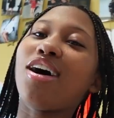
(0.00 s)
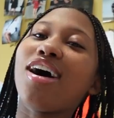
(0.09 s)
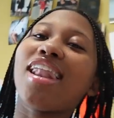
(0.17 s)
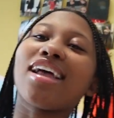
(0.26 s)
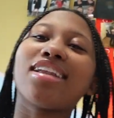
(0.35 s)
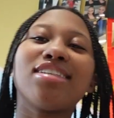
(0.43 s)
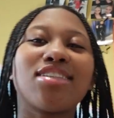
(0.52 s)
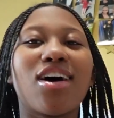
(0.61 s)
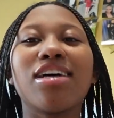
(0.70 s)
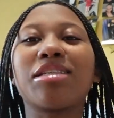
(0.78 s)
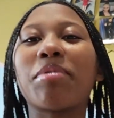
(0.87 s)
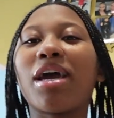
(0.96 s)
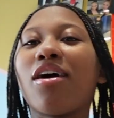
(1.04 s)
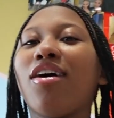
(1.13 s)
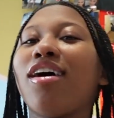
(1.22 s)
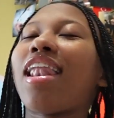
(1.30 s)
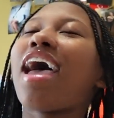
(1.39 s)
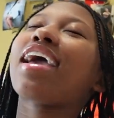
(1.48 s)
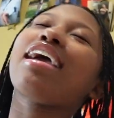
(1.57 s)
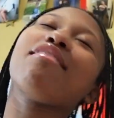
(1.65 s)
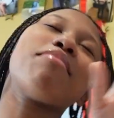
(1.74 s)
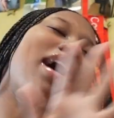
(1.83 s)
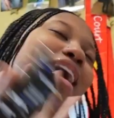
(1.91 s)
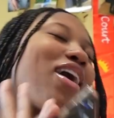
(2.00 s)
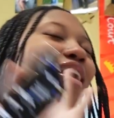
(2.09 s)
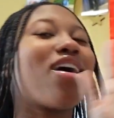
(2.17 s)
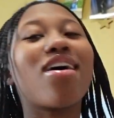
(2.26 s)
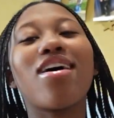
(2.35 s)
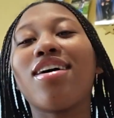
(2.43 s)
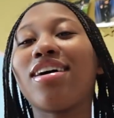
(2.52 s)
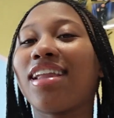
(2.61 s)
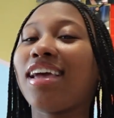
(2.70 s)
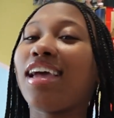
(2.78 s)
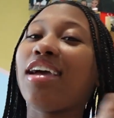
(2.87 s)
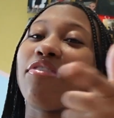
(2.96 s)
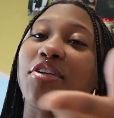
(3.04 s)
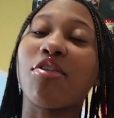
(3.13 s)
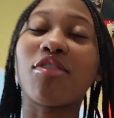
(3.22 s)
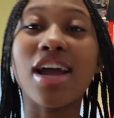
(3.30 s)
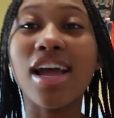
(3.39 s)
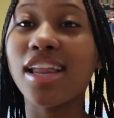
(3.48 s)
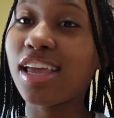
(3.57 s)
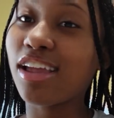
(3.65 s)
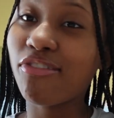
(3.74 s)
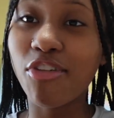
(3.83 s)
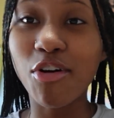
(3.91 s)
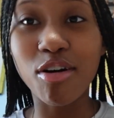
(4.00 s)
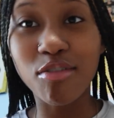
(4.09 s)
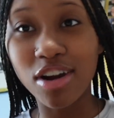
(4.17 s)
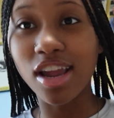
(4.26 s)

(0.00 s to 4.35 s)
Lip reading: I like the stars bangle. Like it my all if you're ready for